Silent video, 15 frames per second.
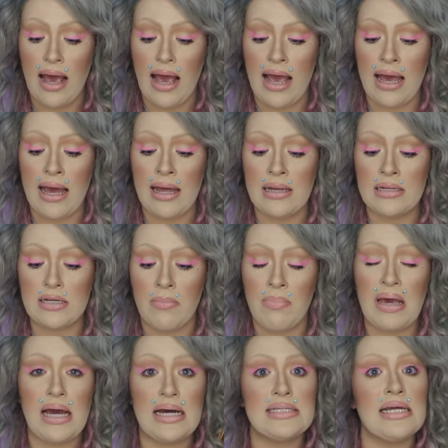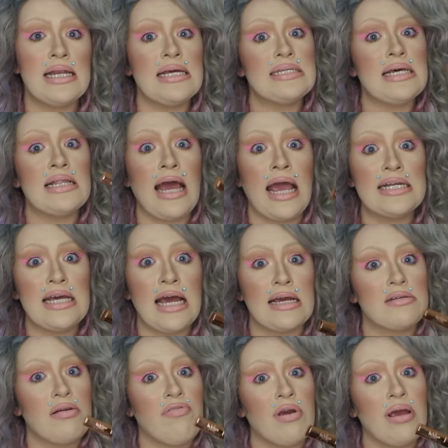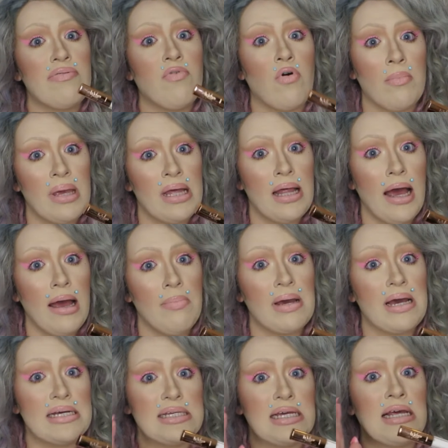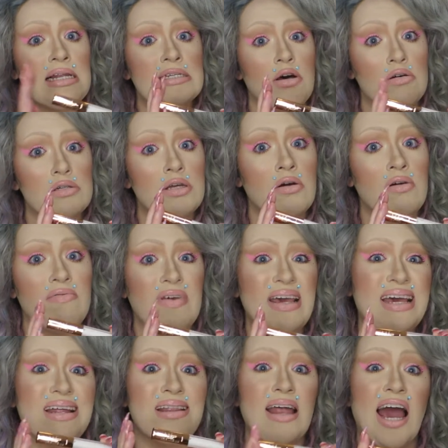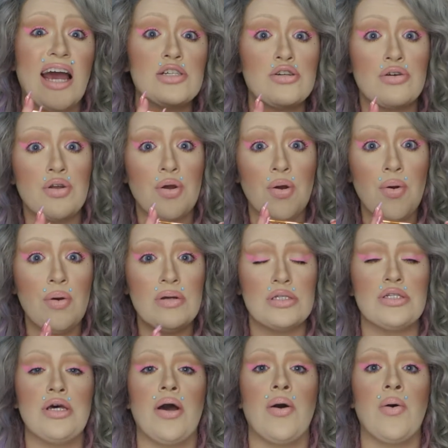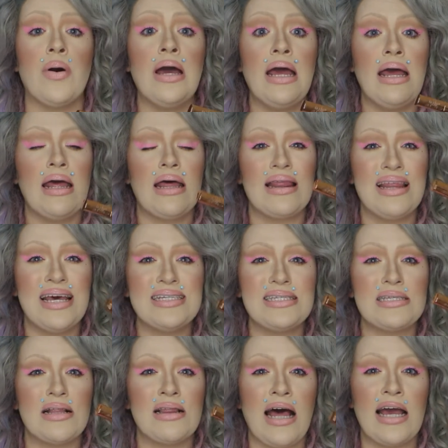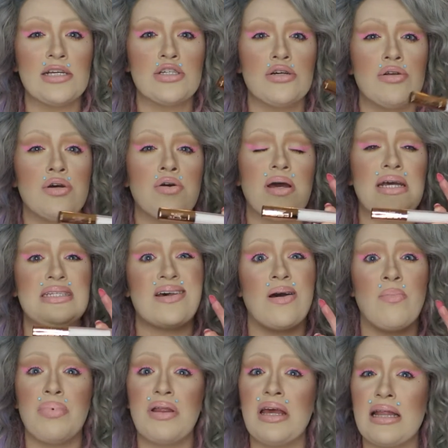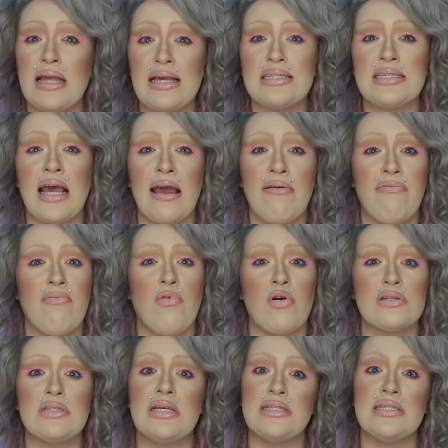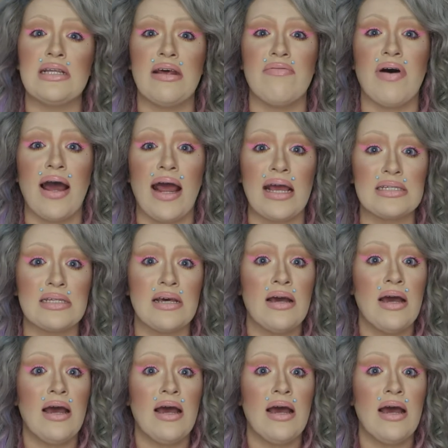And because it is a latex-free formula, because it is also vegan lash glue, so this lash glue is completely safe for sensitive eyes.